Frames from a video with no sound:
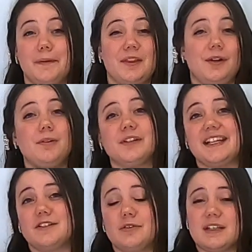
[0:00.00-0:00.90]
whether you
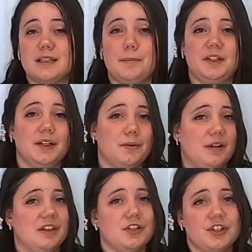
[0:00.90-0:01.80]
like to dress up
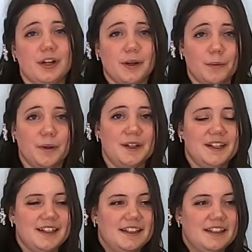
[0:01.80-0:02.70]
alone and show
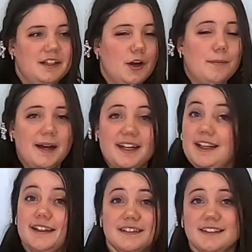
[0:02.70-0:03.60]

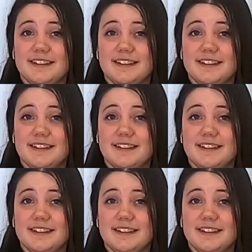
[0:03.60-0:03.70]
nobody.